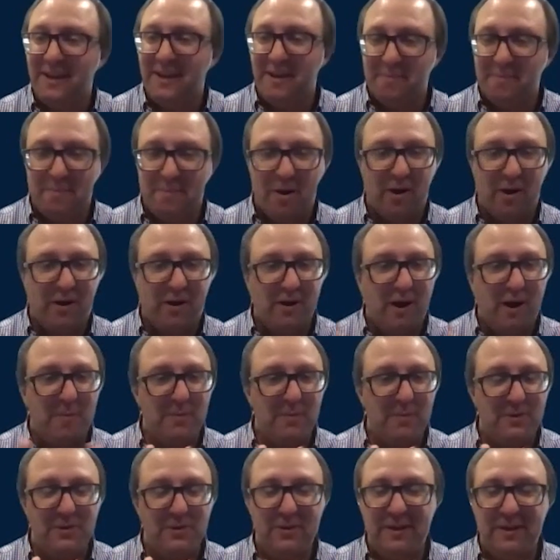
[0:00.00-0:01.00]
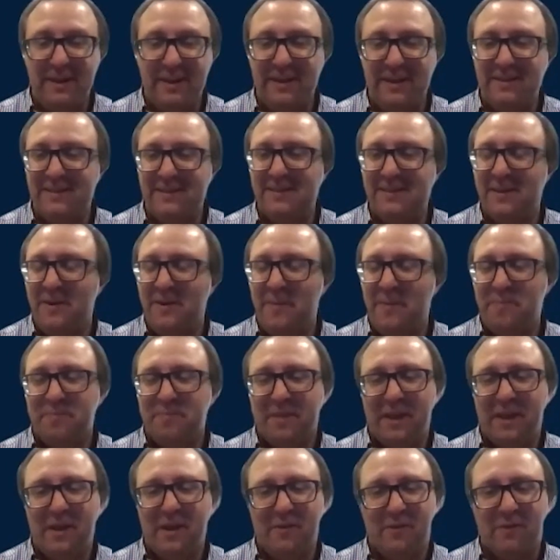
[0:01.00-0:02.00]
market opportunity is,
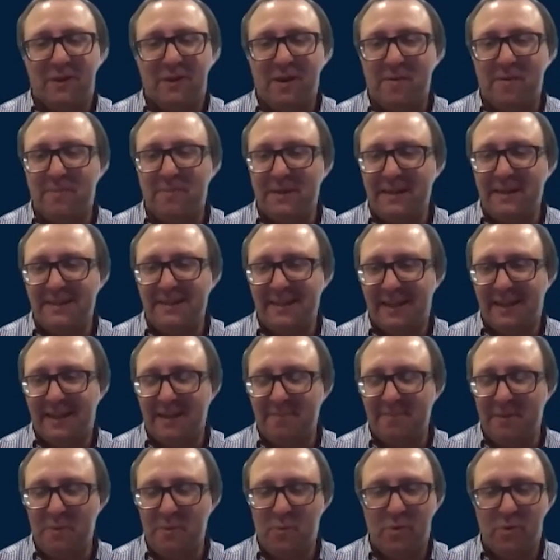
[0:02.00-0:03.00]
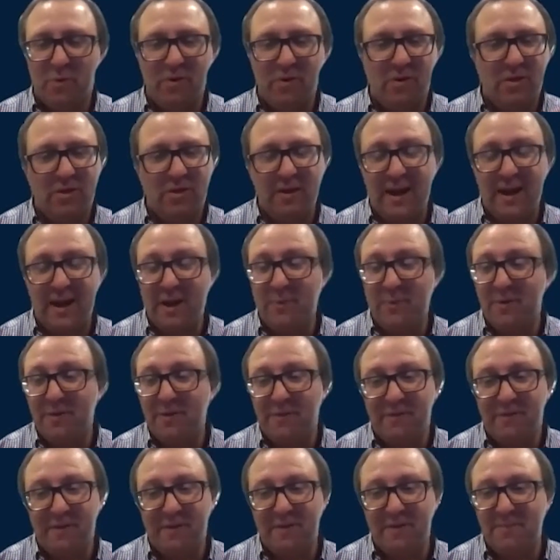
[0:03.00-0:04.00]
for companies that can be worth anywhere
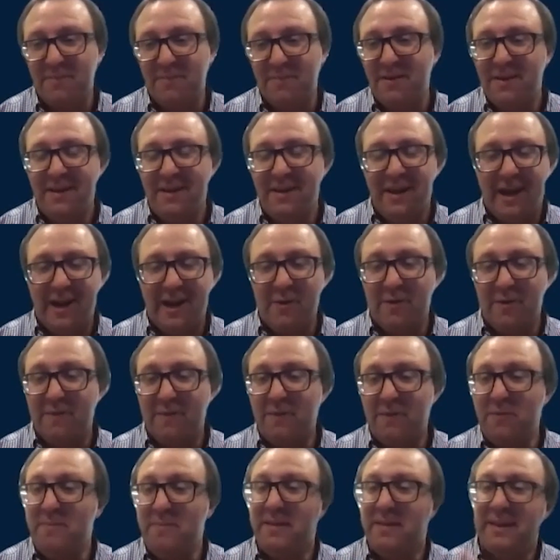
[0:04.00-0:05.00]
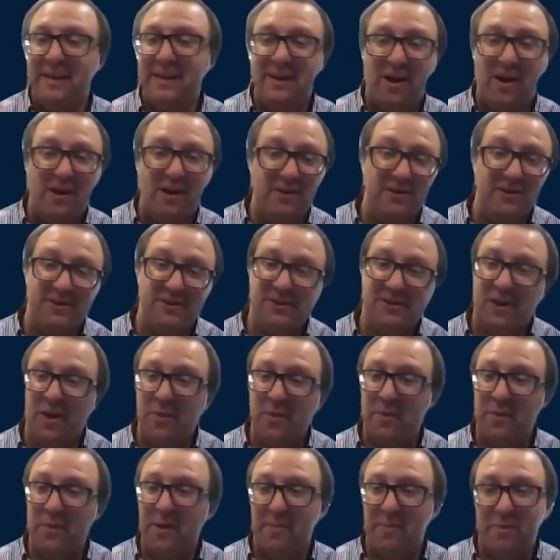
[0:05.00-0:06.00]
from a few $1,000,000 to all
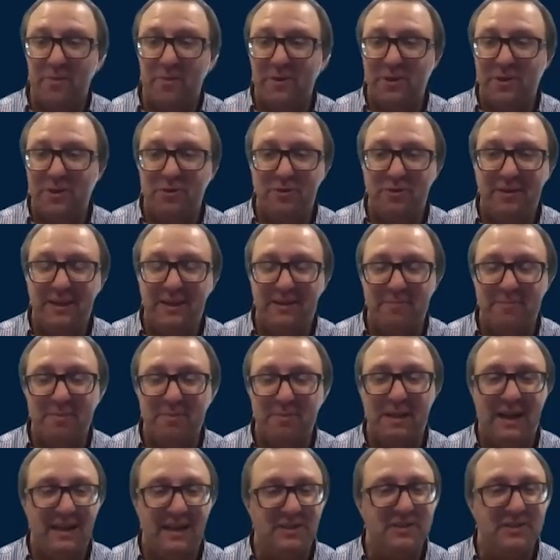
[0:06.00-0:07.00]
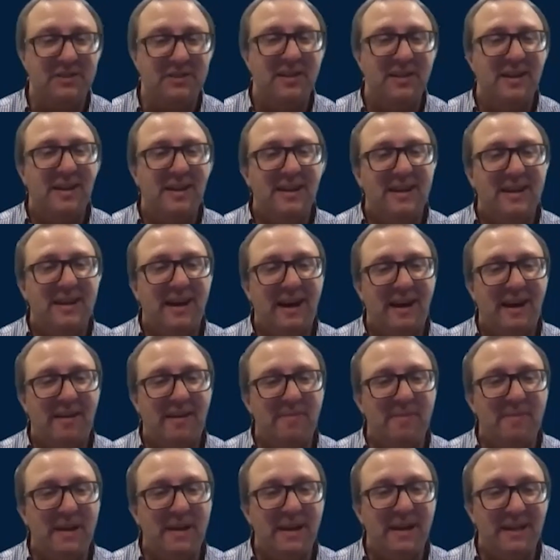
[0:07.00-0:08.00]
the way up through $1 trillion plus.
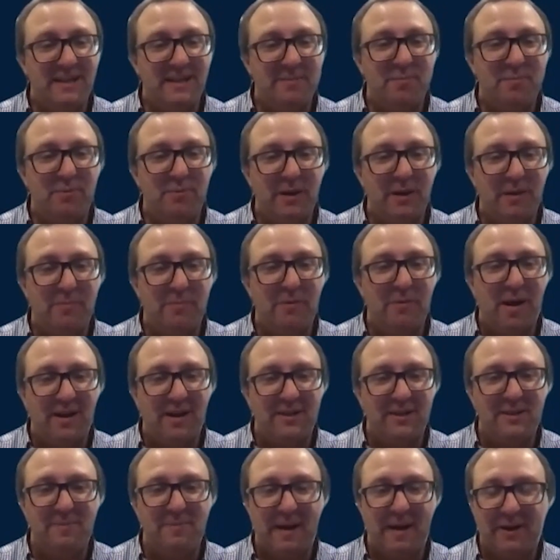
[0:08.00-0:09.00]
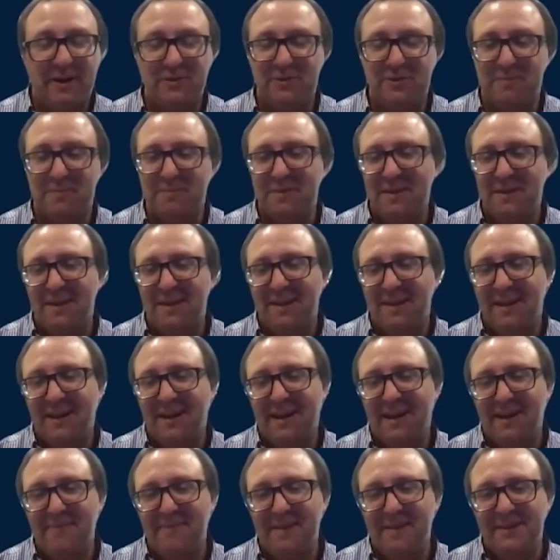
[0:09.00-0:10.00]
It is a pretty broad spectrum.
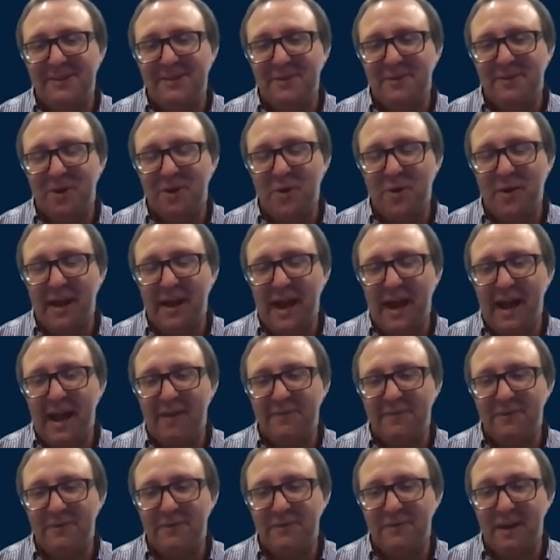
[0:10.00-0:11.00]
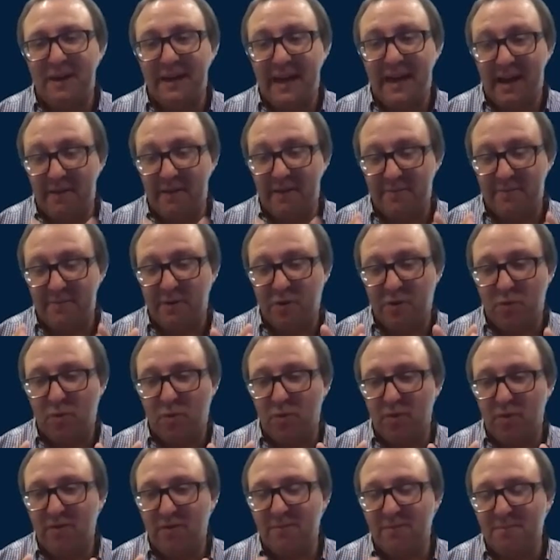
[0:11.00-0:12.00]
And so going after, again, from a
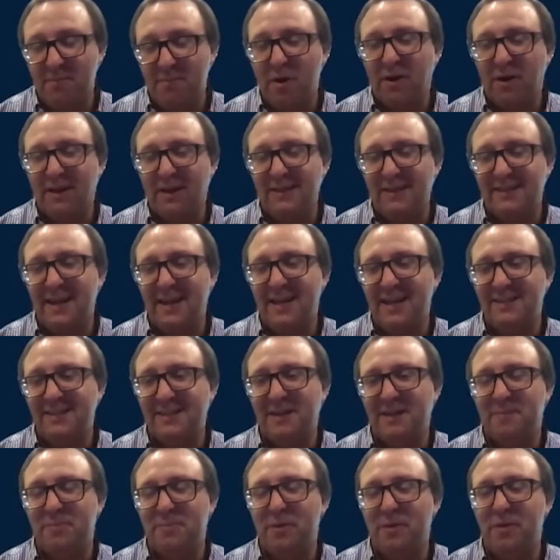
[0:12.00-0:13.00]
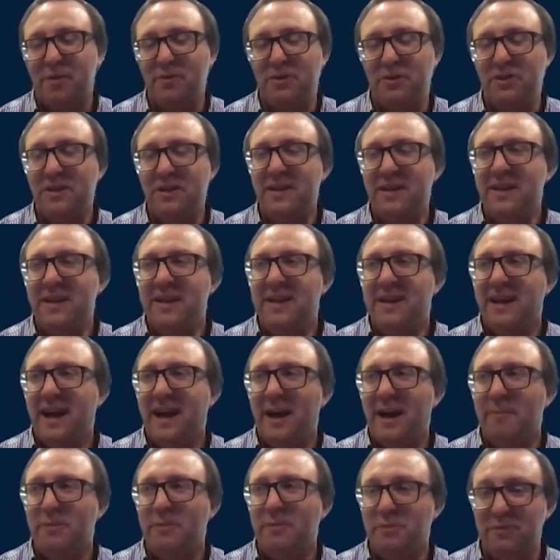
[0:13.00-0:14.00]
core market sizing approach,
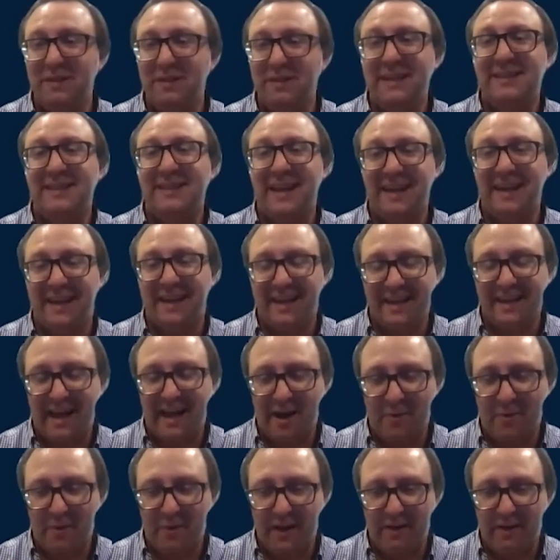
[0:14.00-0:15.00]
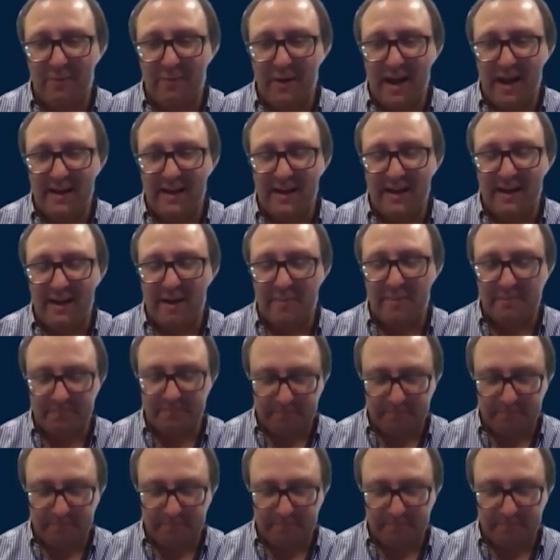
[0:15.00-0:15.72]
was really exciting, kind of how we ended up